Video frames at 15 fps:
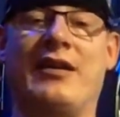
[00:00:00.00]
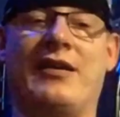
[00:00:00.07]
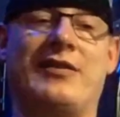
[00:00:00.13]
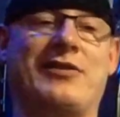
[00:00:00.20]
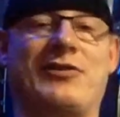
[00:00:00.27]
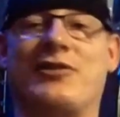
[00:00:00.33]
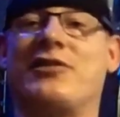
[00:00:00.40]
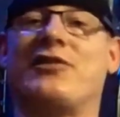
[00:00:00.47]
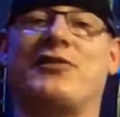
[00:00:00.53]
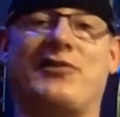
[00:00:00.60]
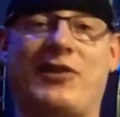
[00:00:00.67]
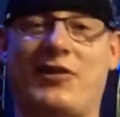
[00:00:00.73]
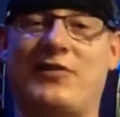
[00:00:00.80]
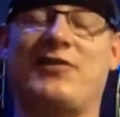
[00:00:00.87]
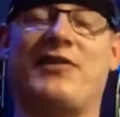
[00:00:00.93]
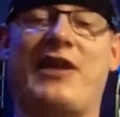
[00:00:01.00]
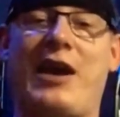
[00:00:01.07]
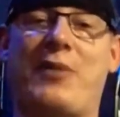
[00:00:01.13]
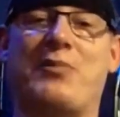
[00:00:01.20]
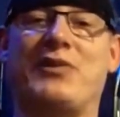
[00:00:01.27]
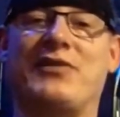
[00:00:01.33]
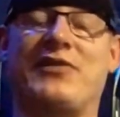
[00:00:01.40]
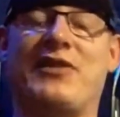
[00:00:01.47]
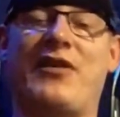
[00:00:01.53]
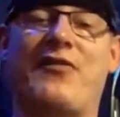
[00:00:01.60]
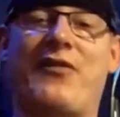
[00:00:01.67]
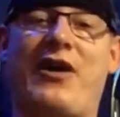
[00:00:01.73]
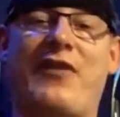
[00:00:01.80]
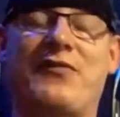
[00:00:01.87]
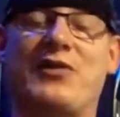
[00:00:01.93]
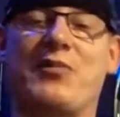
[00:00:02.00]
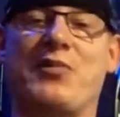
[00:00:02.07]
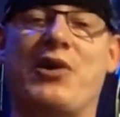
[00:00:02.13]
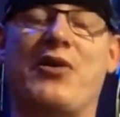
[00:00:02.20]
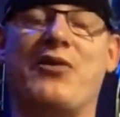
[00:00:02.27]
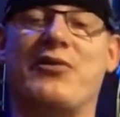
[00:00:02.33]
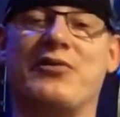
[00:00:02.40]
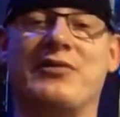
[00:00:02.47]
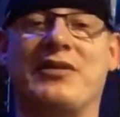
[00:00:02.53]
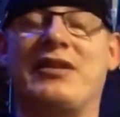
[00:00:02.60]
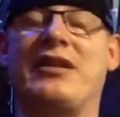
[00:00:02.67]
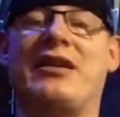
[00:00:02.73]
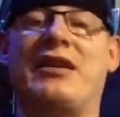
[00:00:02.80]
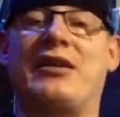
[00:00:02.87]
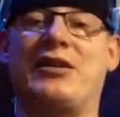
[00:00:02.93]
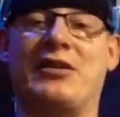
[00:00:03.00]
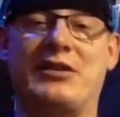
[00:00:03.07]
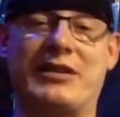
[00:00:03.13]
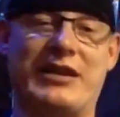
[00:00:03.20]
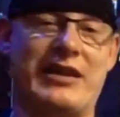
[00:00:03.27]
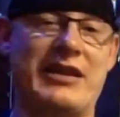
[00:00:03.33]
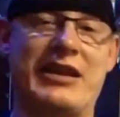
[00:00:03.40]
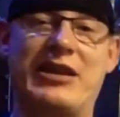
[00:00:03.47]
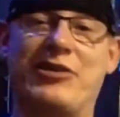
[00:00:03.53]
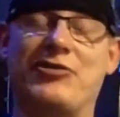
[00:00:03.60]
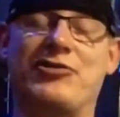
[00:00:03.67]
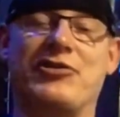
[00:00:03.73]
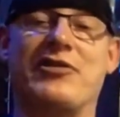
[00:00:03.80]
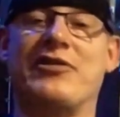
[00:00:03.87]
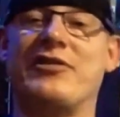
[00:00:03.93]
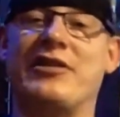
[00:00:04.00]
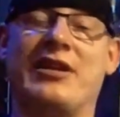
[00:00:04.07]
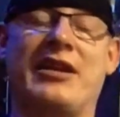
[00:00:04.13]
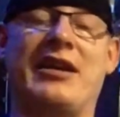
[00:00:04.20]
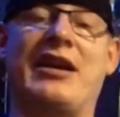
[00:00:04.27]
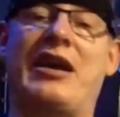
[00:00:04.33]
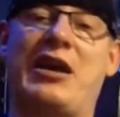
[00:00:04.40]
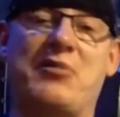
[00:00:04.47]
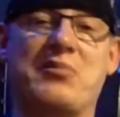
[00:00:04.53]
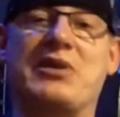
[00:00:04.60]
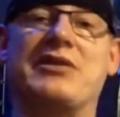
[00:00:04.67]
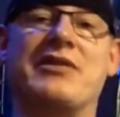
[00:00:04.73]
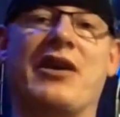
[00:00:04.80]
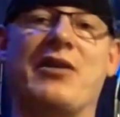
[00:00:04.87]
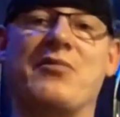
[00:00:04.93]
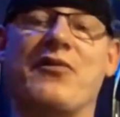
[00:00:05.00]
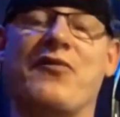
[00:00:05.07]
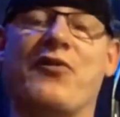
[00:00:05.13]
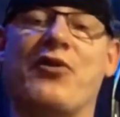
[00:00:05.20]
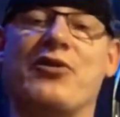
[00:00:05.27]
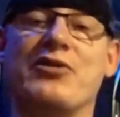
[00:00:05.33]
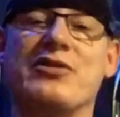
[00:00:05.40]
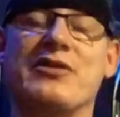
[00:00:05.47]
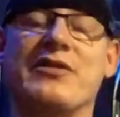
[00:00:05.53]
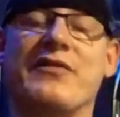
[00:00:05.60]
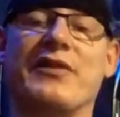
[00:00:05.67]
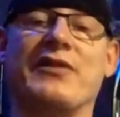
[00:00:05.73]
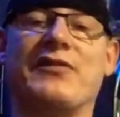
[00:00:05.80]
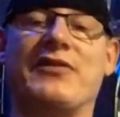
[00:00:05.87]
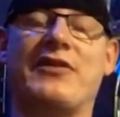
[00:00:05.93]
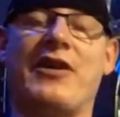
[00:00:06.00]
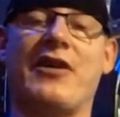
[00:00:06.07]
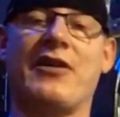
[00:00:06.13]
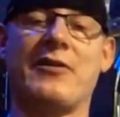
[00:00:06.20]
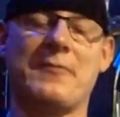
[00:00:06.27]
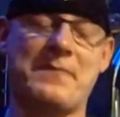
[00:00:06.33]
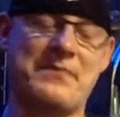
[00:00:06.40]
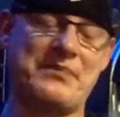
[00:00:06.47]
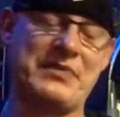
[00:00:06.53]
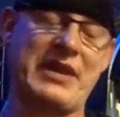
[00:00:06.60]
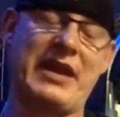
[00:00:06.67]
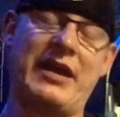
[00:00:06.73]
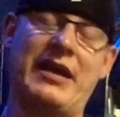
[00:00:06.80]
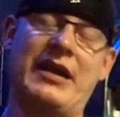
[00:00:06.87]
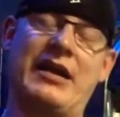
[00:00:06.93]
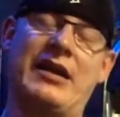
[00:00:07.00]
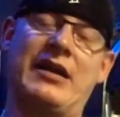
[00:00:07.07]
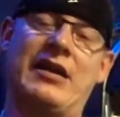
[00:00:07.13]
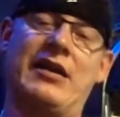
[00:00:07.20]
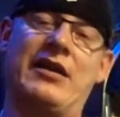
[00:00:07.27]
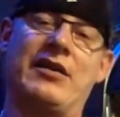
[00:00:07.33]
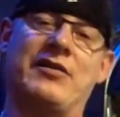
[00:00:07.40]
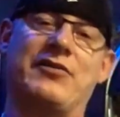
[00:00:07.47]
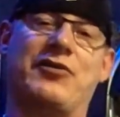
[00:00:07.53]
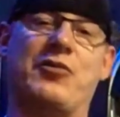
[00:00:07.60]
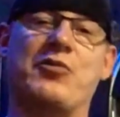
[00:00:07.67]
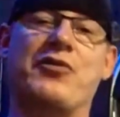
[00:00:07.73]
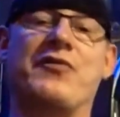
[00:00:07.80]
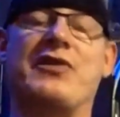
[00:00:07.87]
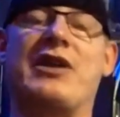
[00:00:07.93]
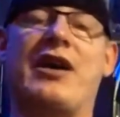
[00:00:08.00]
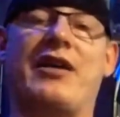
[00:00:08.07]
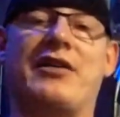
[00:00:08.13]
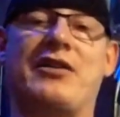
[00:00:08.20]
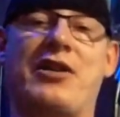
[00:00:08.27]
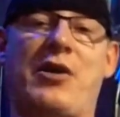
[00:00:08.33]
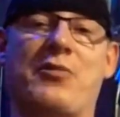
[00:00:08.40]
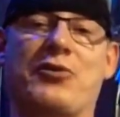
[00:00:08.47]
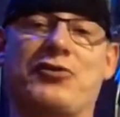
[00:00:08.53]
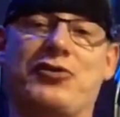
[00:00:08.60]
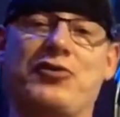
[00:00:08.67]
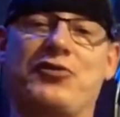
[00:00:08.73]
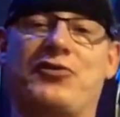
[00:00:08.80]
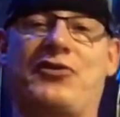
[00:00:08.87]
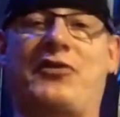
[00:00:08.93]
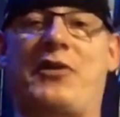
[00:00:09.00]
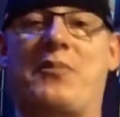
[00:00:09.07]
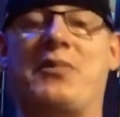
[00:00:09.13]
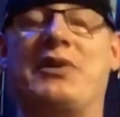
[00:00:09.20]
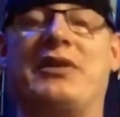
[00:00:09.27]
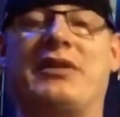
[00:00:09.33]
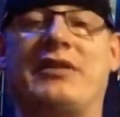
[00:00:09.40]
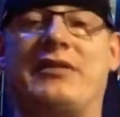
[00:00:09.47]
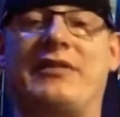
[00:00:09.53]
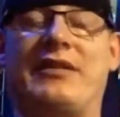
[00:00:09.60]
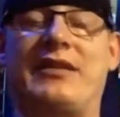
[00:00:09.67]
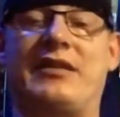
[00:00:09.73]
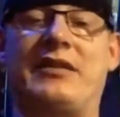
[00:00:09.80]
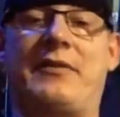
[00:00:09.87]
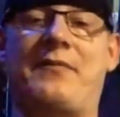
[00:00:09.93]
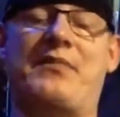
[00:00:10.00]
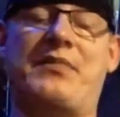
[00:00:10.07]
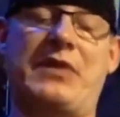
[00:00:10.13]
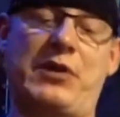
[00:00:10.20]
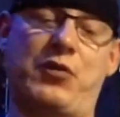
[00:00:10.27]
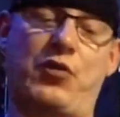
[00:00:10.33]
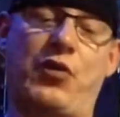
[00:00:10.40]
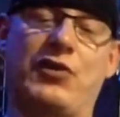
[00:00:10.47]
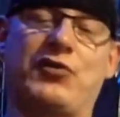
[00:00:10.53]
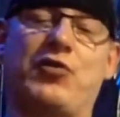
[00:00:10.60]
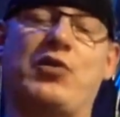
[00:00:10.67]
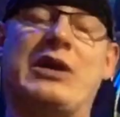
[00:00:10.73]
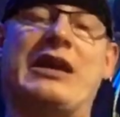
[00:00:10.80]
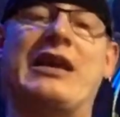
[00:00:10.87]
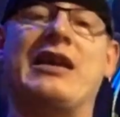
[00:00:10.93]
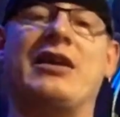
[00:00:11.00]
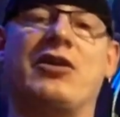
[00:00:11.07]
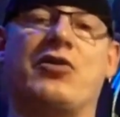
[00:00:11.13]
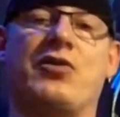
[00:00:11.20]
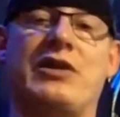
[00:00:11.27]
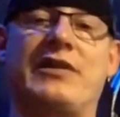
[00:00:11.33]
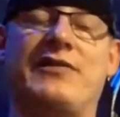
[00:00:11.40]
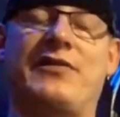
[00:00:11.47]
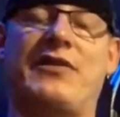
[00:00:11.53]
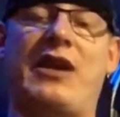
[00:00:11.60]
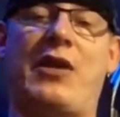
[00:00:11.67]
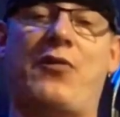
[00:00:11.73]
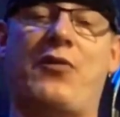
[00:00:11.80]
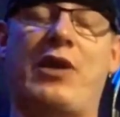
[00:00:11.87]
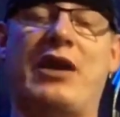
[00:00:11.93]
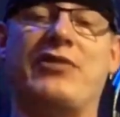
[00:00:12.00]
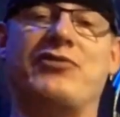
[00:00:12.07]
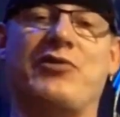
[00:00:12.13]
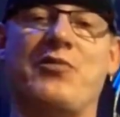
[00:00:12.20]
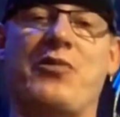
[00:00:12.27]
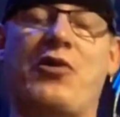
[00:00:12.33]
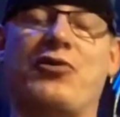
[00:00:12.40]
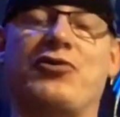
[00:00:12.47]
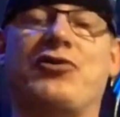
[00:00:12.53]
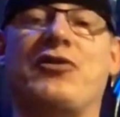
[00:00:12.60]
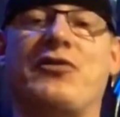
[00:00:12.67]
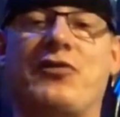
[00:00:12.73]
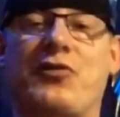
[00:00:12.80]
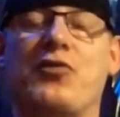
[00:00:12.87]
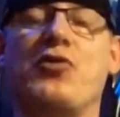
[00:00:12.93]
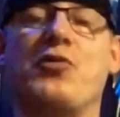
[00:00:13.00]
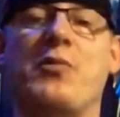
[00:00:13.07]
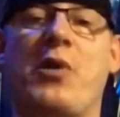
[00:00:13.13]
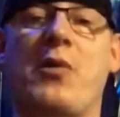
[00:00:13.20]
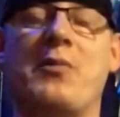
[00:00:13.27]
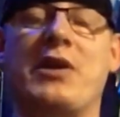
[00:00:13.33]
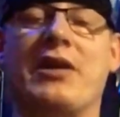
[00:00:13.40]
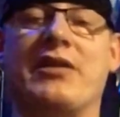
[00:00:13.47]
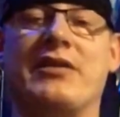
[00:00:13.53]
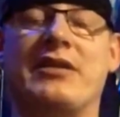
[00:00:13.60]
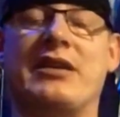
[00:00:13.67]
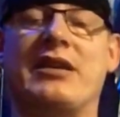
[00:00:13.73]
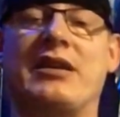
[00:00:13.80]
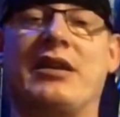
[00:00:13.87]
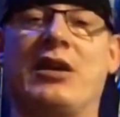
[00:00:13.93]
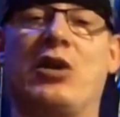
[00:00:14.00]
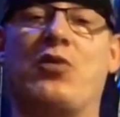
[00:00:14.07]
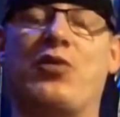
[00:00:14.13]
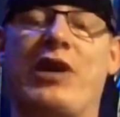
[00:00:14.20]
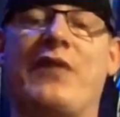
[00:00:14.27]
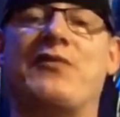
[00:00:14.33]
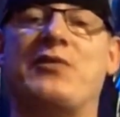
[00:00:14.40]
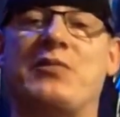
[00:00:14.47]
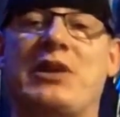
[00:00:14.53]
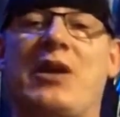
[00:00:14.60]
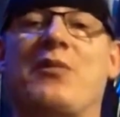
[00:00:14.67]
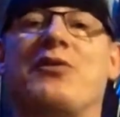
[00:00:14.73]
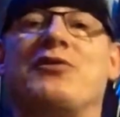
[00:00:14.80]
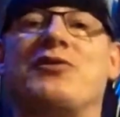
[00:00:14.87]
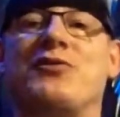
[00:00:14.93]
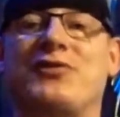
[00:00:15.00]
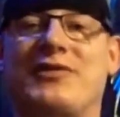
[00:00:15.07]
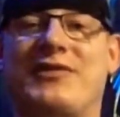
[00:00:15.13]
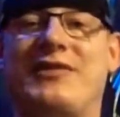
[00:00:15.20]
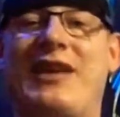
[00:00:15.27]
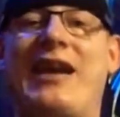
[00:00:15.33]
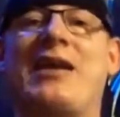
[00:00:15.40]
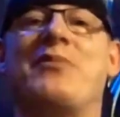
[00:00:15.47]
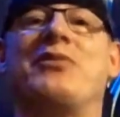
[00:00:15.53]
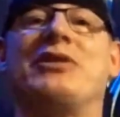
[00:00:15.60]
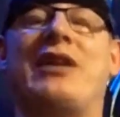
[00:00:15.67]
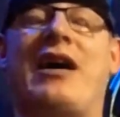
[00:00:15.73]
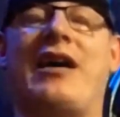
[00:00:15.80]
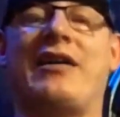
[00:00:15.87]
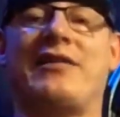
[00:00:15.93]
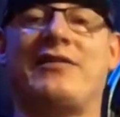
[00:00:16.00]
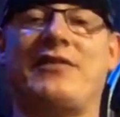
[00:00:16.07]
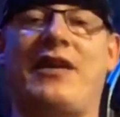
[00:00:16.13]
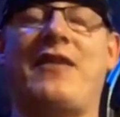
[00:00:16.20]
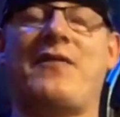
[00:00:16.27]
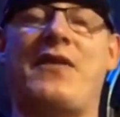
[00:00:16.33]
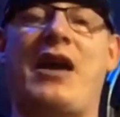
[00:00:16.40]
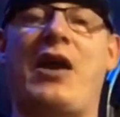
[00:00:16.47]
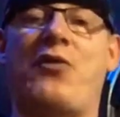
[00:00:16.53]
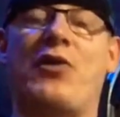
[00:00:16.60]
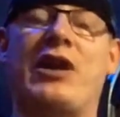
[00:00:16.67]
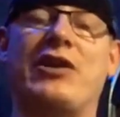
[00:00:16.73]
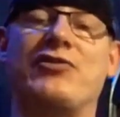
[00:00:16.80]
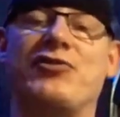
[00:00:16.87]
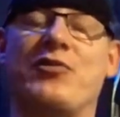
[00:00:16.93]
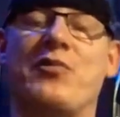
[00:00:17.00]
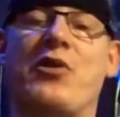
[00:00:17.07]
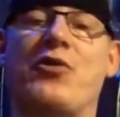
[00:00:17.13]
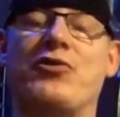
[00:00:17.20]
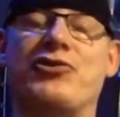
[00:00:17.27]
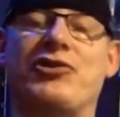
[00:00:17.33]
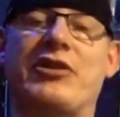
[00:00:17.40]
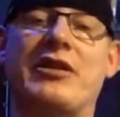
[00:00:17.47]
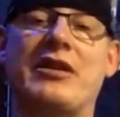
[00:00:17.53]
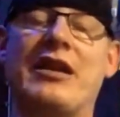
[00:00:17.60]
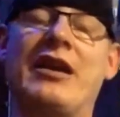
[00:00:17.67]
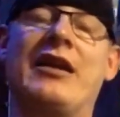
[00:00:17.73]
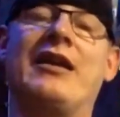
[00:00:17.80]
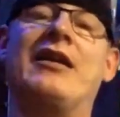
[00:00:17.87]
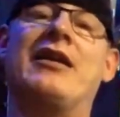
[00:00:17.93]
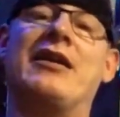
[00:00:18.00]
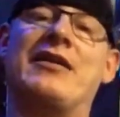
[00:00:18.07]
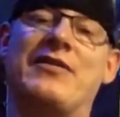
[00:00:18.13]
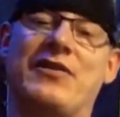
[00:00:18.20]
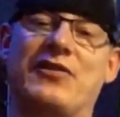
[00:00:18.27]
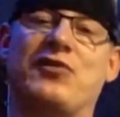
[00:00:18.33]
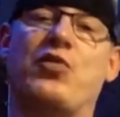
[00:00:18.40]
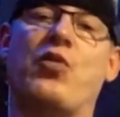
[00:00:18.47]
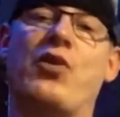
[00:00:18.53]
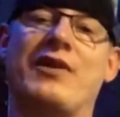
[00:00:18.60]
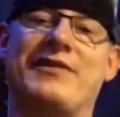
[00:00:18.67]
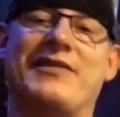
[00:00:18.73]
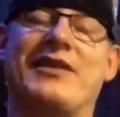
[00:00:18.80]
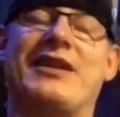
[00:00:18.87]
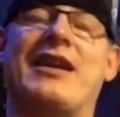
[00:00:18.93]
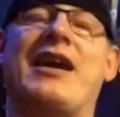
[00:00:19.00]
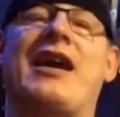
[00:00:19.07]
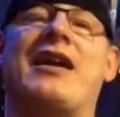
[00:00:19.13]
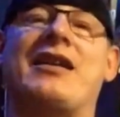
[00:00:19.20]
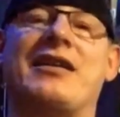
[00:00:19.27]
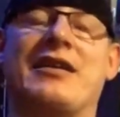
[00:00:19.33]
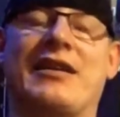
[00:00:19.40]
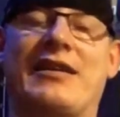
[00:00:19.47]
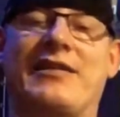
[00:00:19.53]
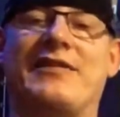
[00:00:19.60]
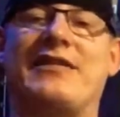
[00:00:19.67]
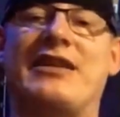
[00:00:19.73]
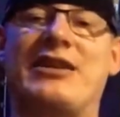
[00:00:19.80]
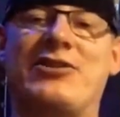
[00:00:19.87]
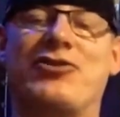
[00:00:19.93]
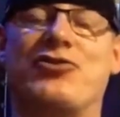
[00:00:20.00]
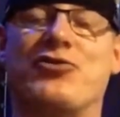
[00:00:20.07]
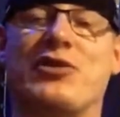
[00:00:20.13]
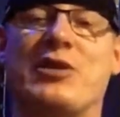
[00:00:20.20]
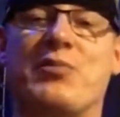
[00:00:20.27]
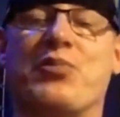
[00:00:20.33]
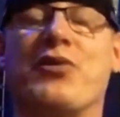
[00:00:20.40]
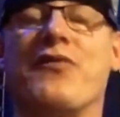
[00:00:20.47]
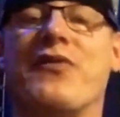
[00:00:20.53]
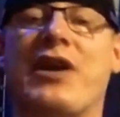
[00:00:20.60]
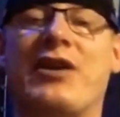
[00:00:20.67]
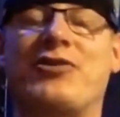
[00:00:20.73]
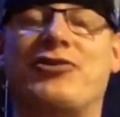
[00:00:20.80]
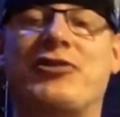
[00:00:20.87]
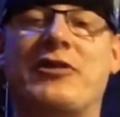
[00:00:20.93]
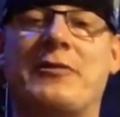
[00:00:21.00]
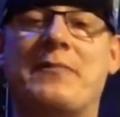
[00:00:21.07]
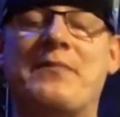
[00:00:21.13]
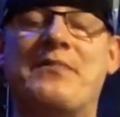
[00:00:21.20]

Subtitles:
you're going to start snapping stuff off the bone, get injured, and be done before you even start. So moving on to number 2, stability. Once we increase that range of motion through mobility, we have to be able to stabilize that range of motion. This, once again, is injury prevention.